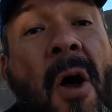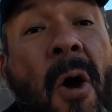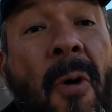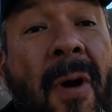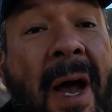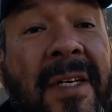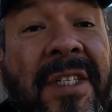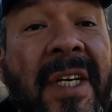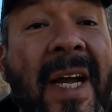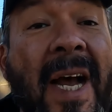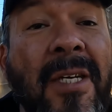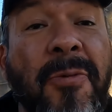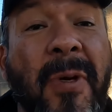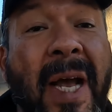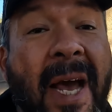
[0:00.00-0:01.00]
All right, you
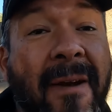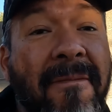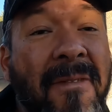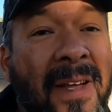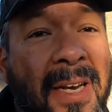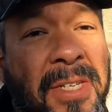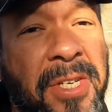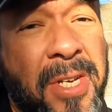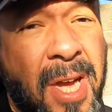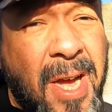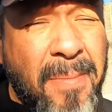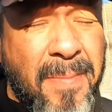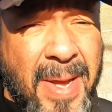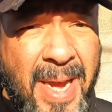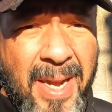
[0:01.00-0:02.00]
guys, we got it finished
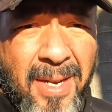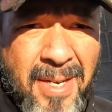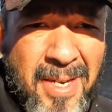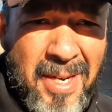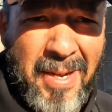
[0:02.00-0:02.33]
up, man.